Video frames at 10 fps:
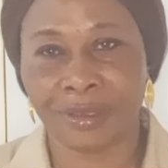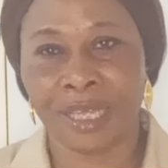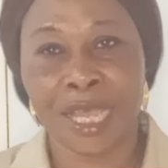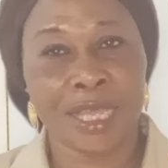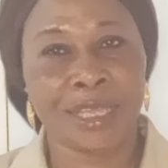
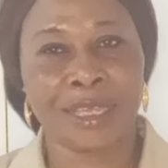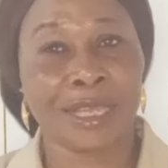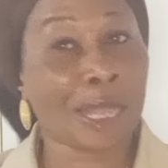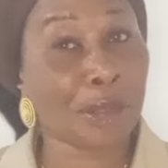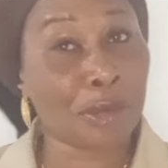It can
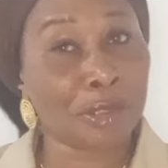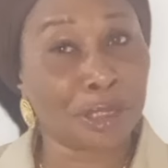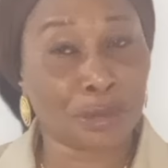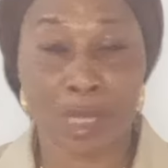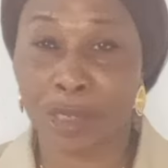go this way
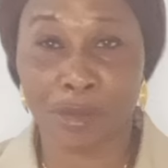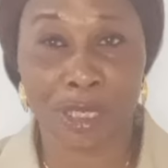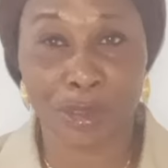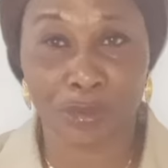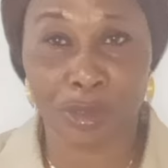and go that
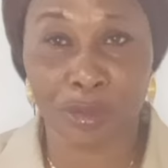way.